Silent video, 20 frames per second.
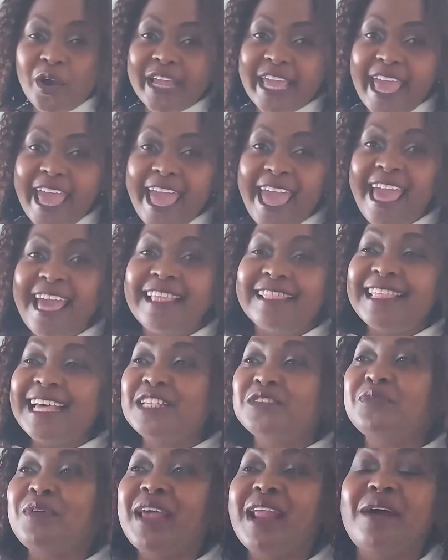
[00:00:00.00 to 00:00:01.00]
Okay?
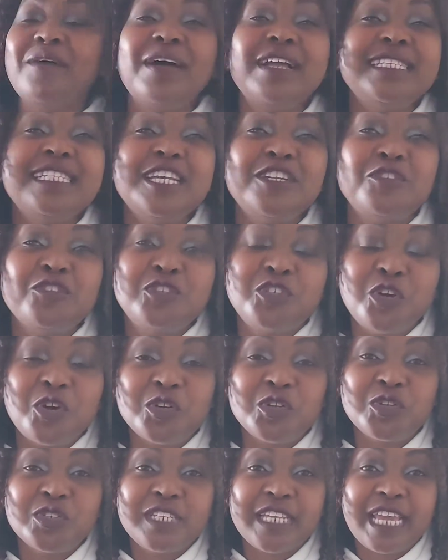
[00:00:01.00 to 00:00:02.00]
That's what I wanted to
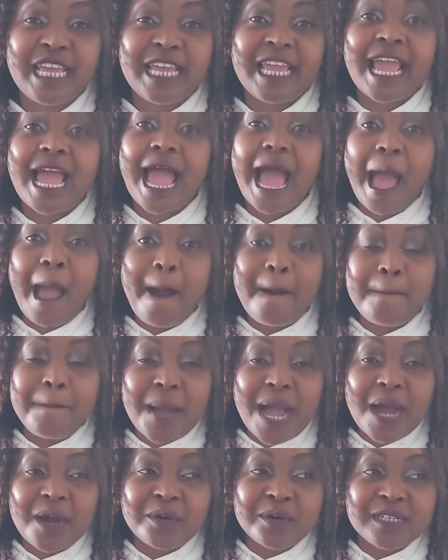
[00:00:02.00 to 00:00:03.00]
talk today
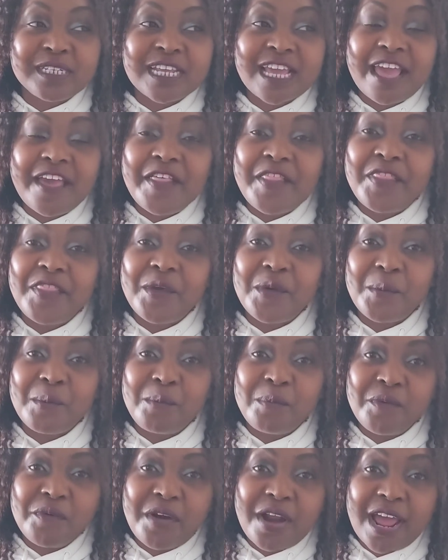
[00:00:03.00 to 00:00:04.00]
about, the
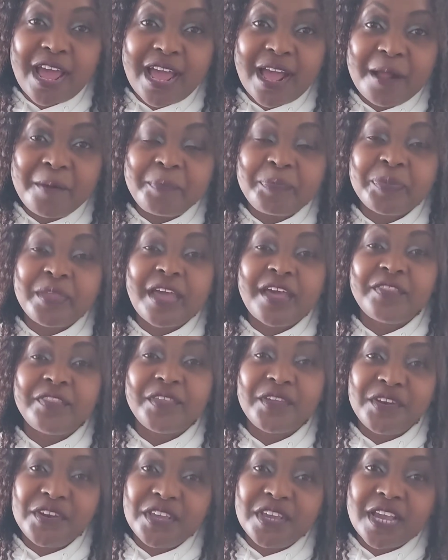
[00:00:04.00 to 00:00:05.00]
bra and
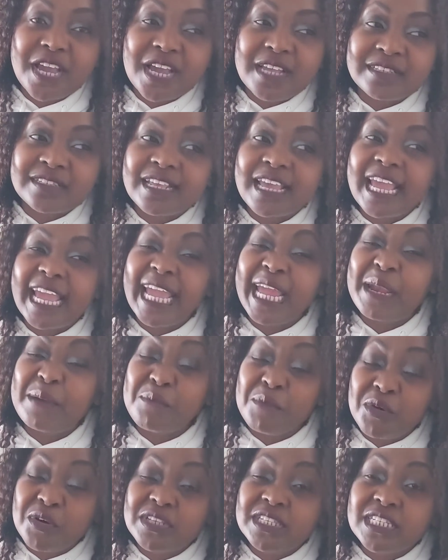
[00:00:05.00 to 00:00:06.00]
the knickers, and
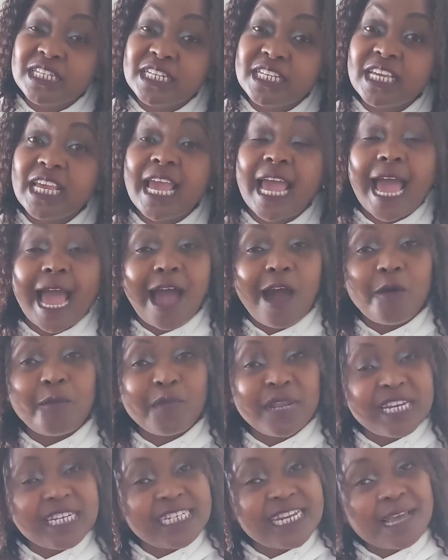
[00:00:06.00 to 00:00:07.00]
mostly how
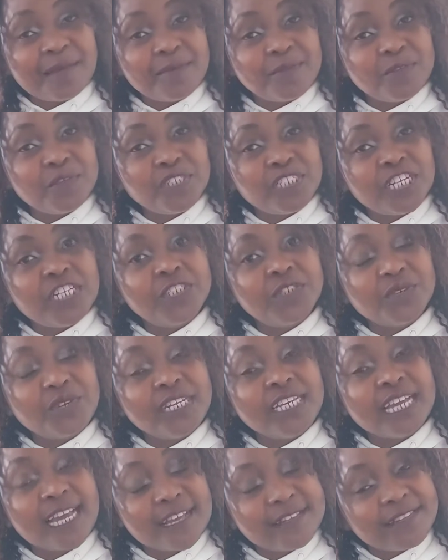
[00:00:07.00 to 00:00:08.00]
many times you change your
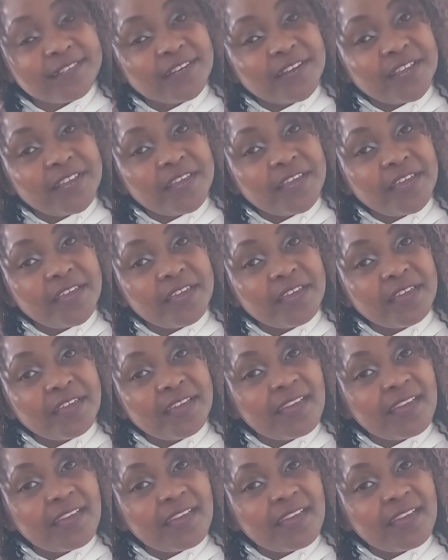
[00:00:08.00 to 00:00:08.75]
knickers in a year.